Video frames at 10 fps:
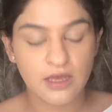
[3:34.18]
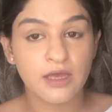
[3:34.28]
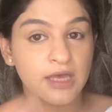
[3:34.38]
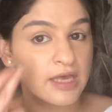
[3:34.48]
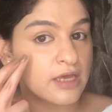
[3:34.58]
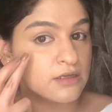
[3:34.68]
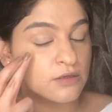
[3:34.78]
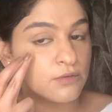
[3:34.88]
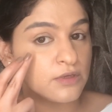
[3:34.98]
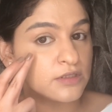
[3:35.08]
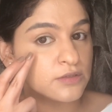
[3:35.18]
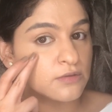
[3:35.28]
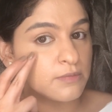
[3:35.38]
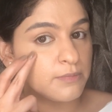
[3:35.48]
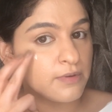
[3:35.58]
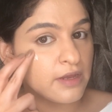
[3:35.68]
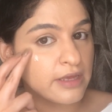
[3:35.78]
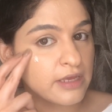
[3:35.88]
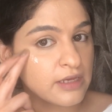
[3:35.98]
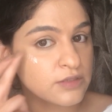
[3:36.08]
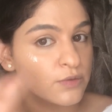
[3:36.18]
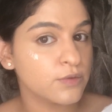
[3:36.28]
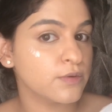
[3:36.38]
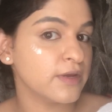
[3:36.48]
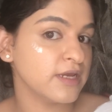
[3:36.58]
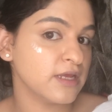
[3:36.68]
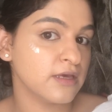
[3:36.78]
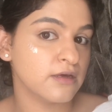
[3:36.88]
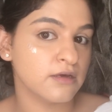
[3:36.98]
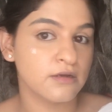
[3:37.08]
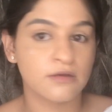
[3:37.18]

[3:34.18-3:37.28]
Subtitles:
and going to apply it right here.